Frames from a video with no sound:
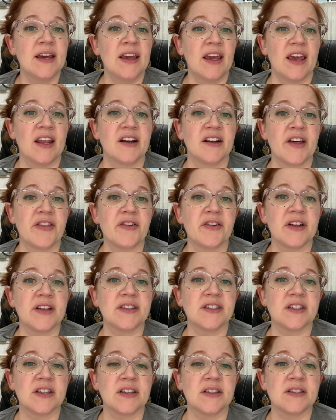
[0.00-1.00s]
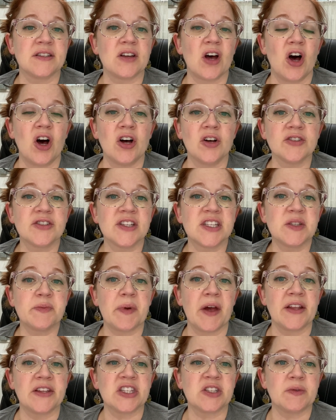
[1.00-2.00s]
In another instant, all
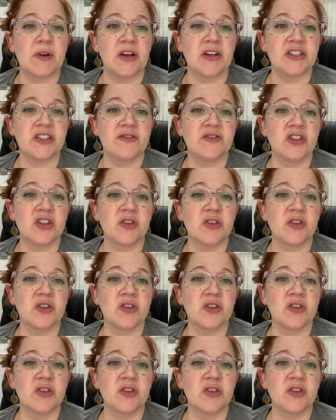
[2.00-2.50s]
suspense relative to the